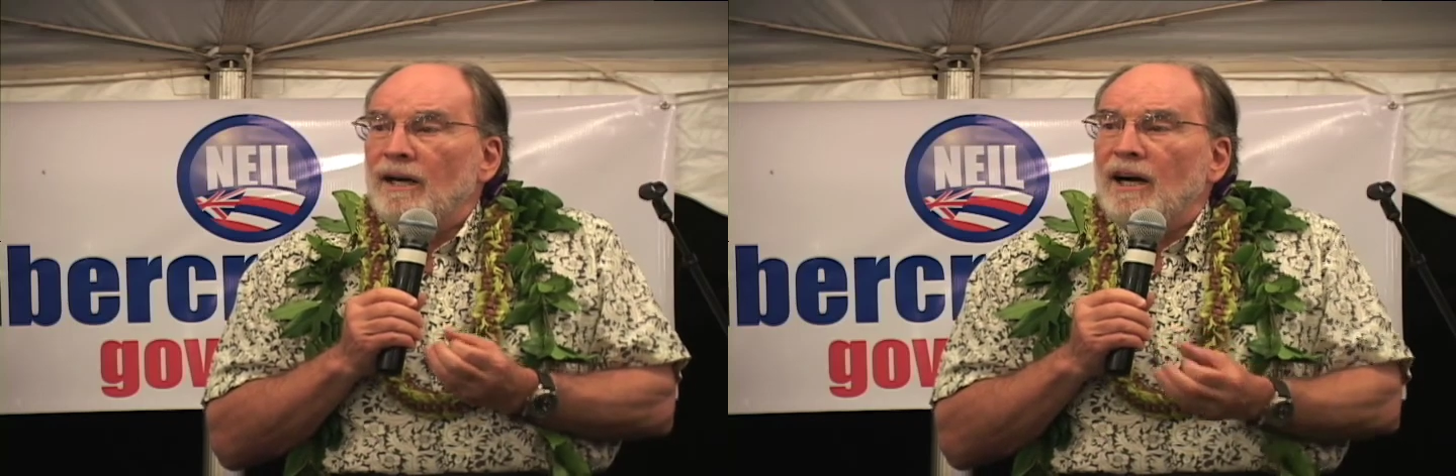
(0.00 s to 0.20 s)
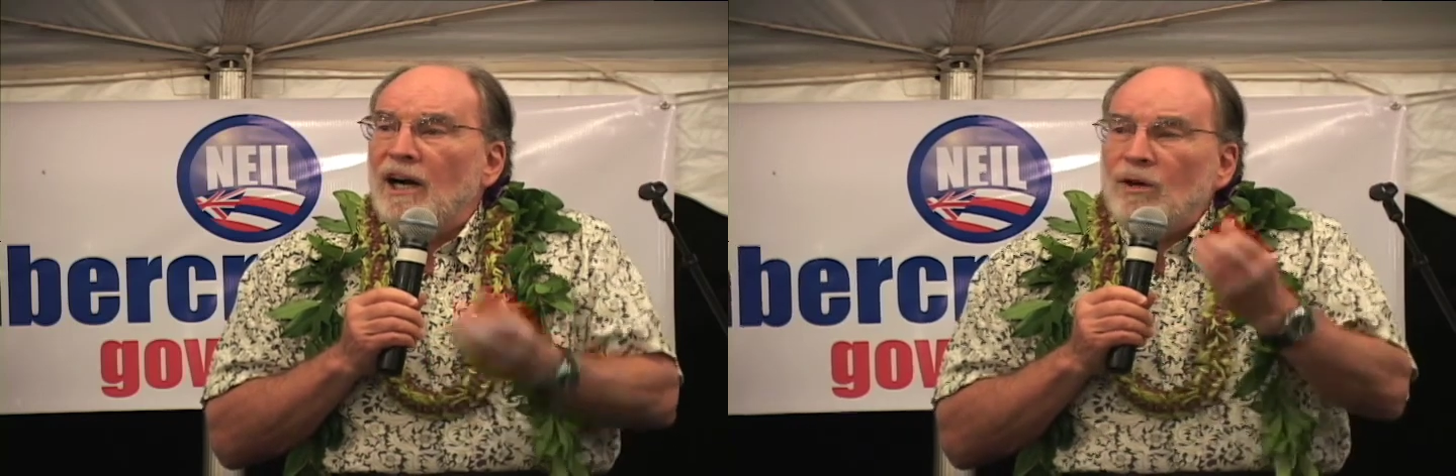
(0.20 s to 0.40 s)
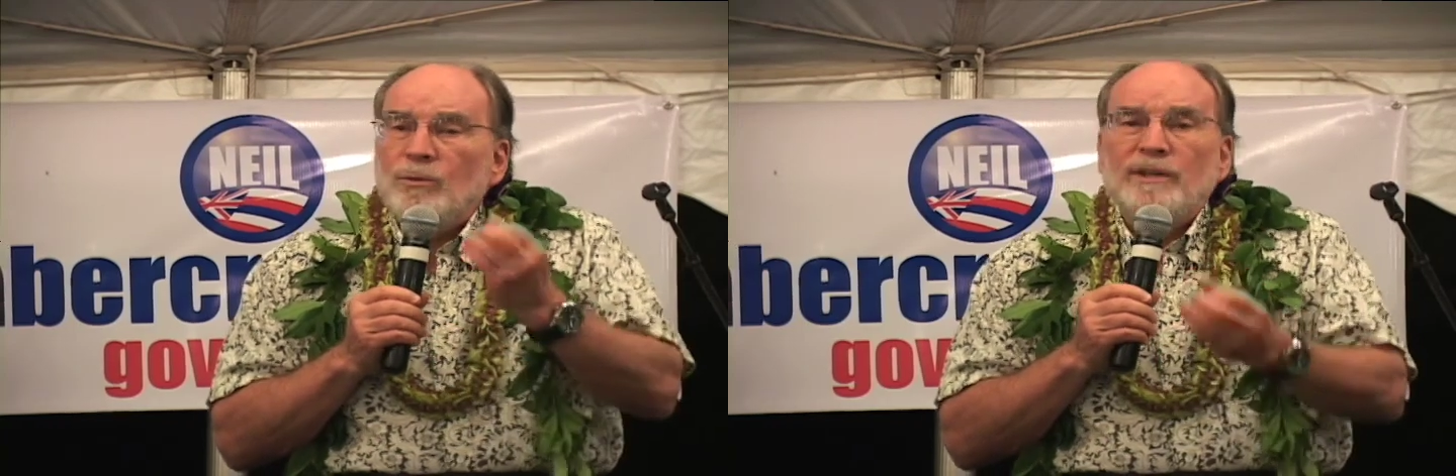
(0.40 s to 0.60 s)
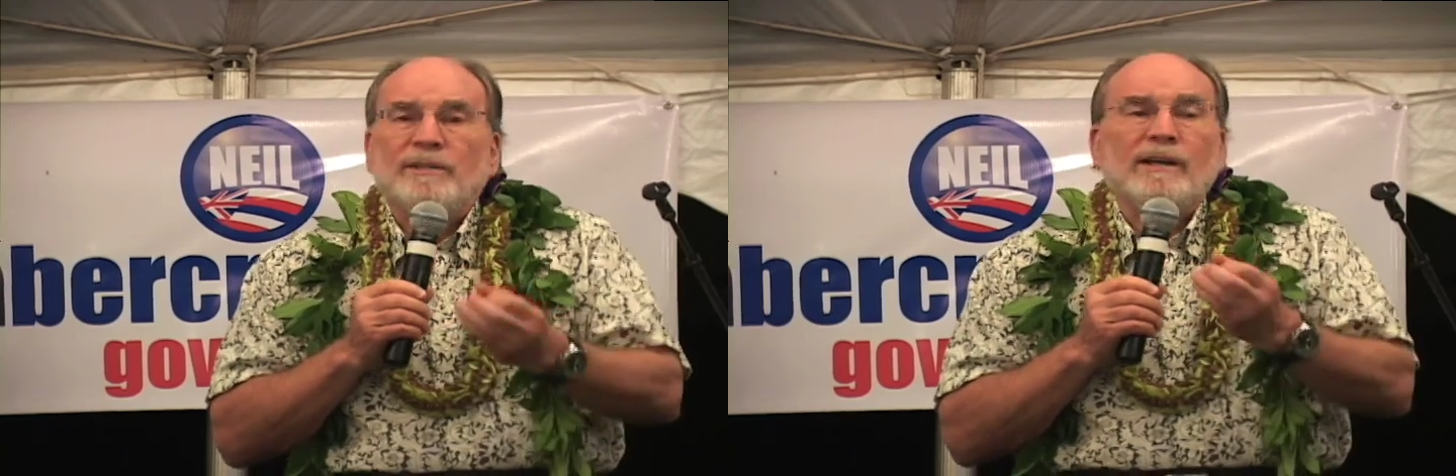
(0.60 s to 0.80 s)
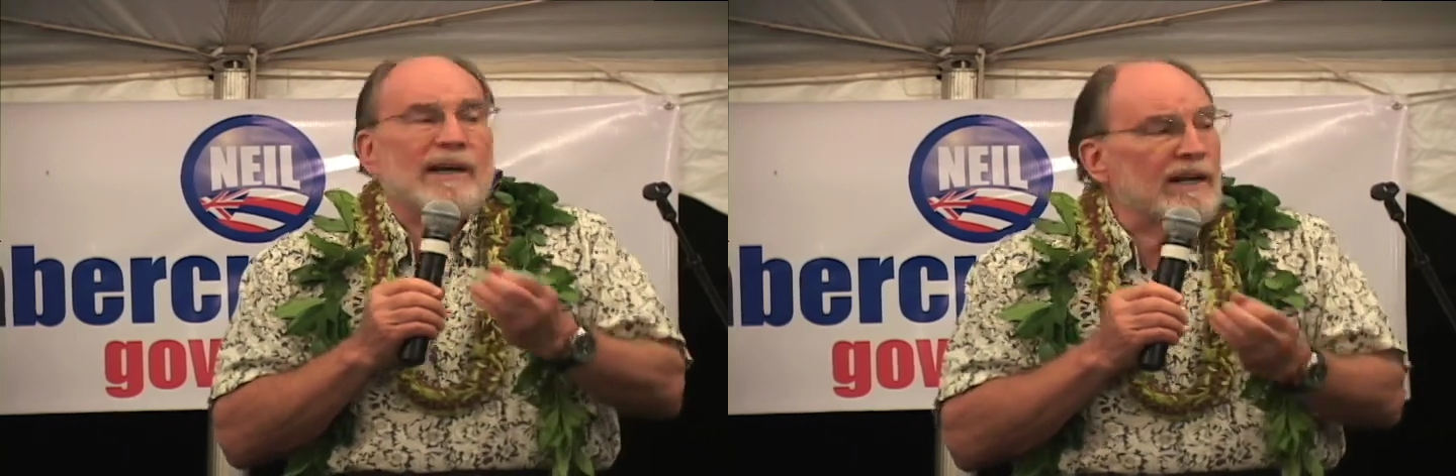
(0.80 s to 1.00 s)
Are we
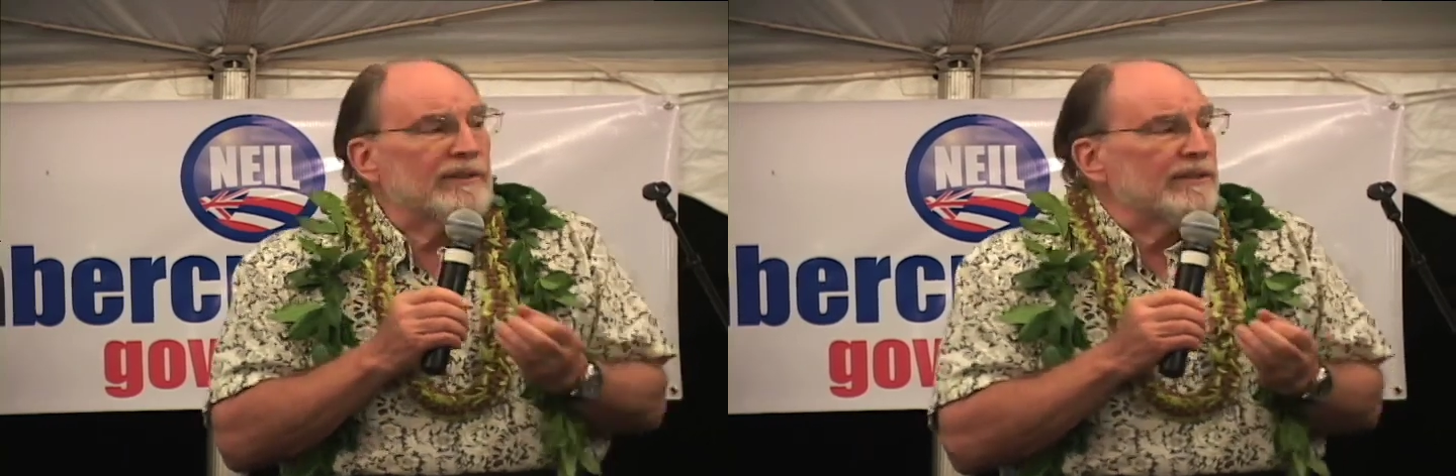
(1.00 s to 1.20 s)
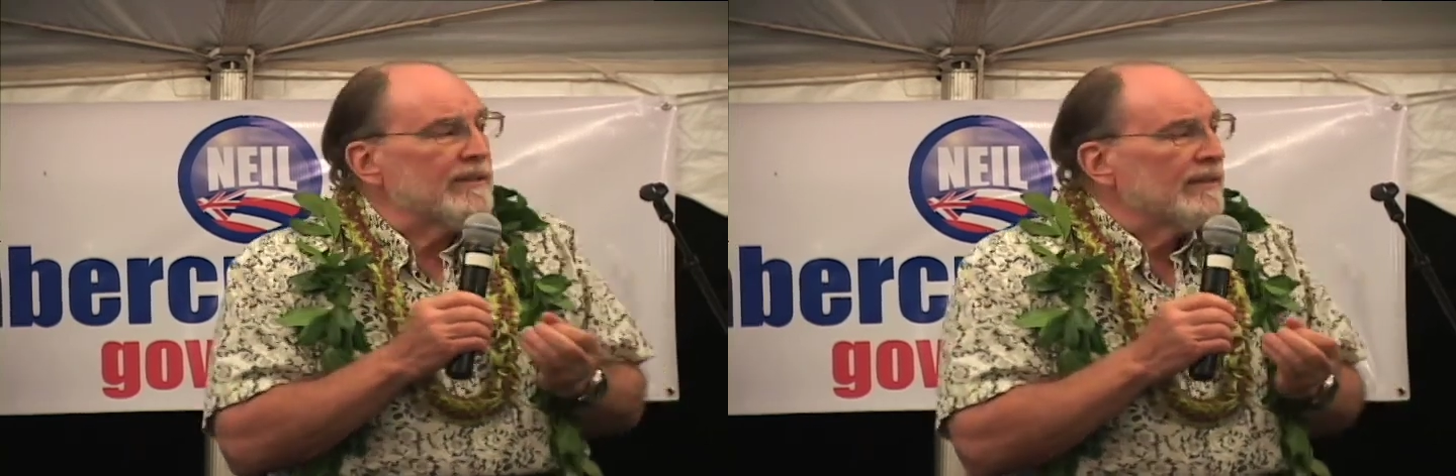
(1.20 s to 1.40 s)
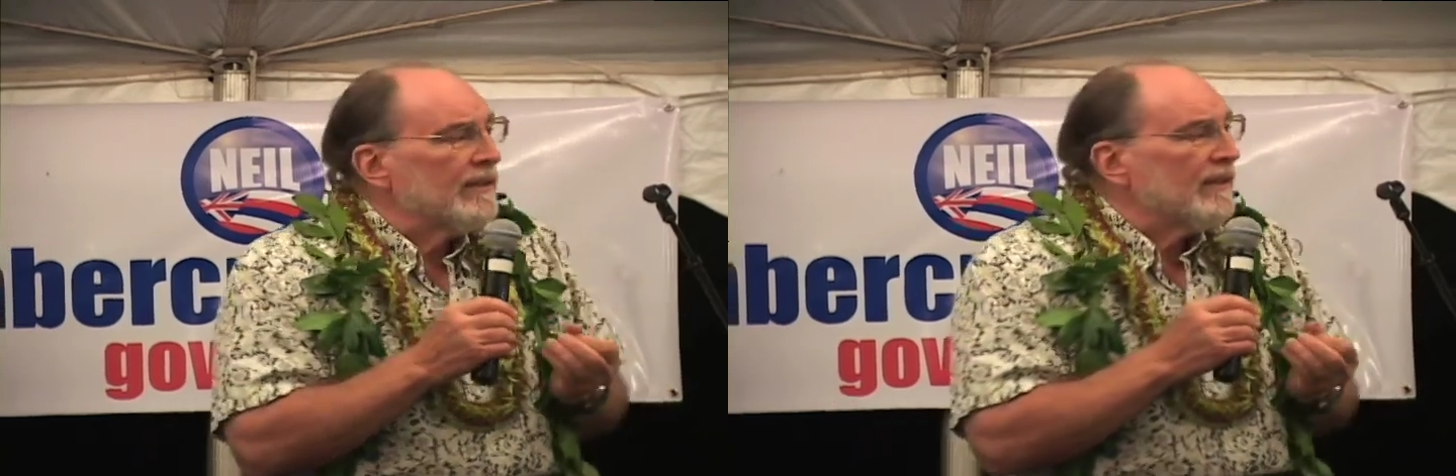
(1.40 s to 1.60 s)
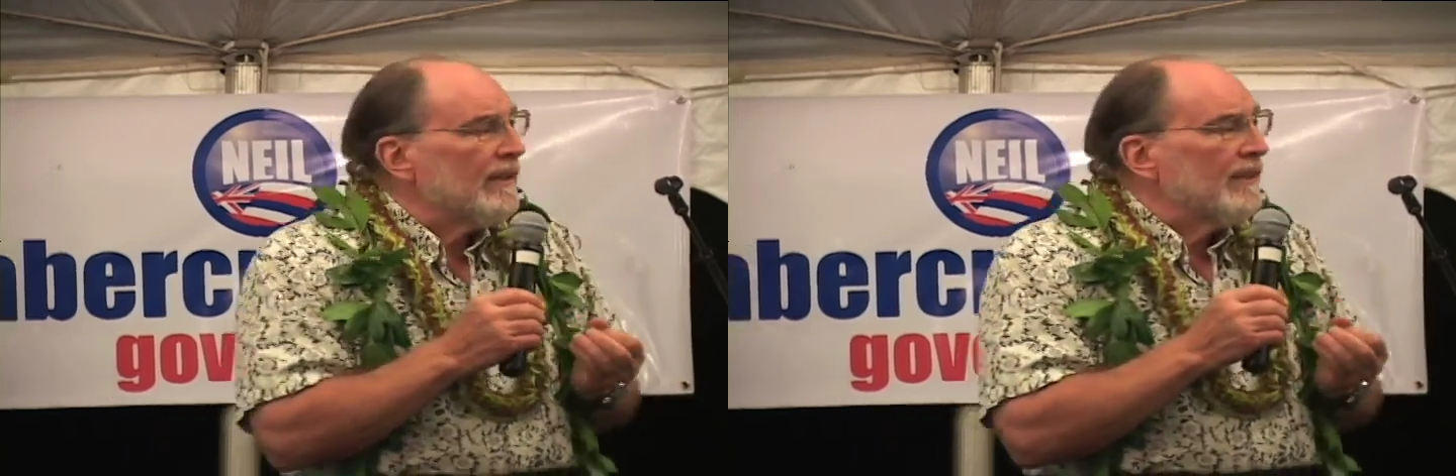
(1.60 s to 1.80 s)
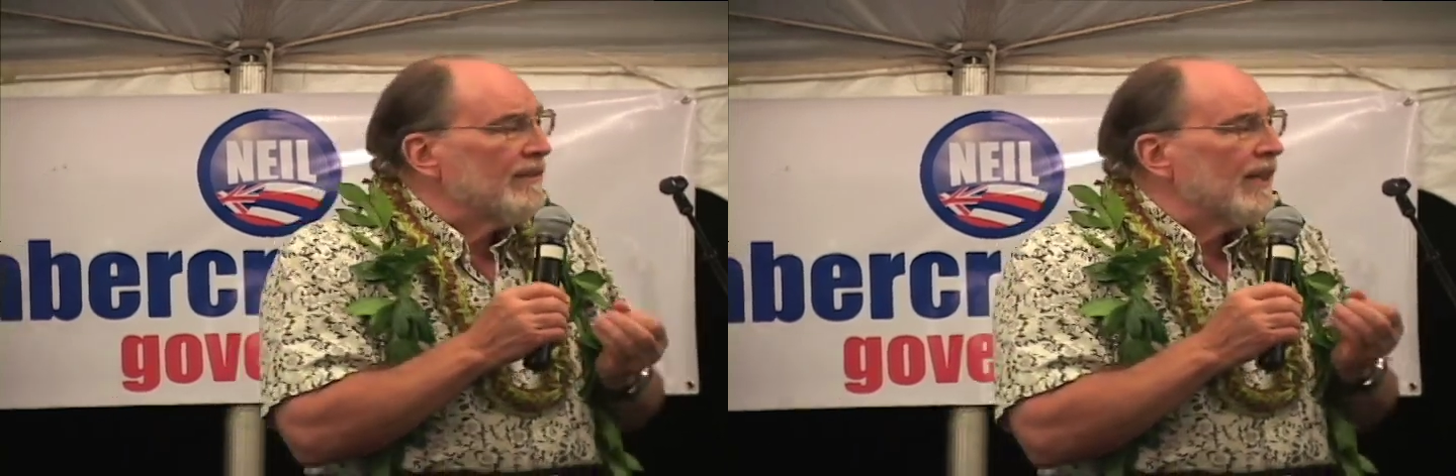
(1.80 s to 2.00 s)
to honor
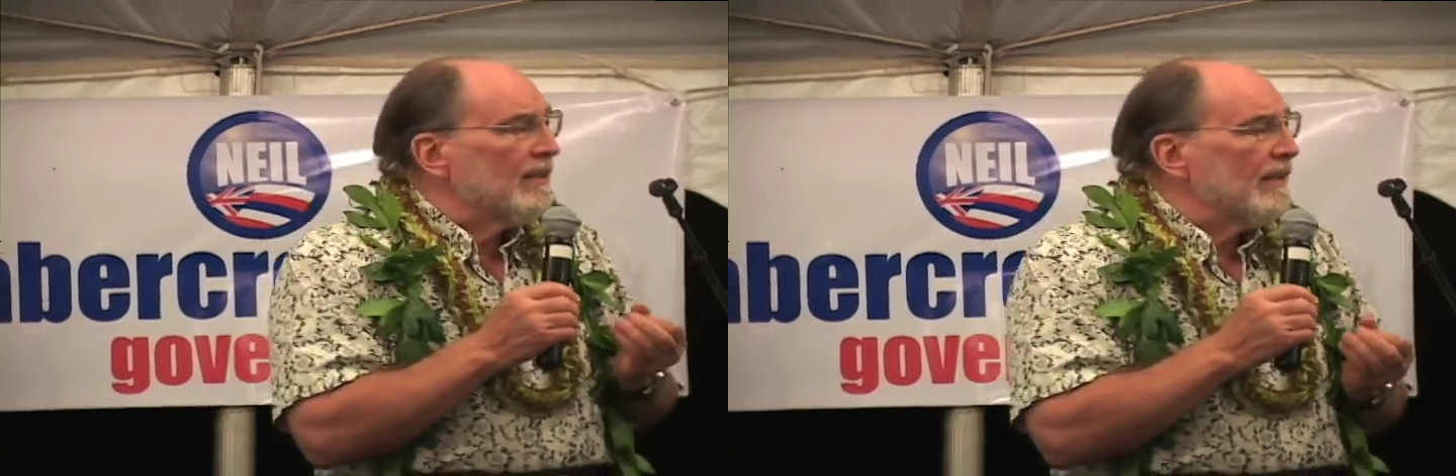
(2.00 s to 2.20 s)
that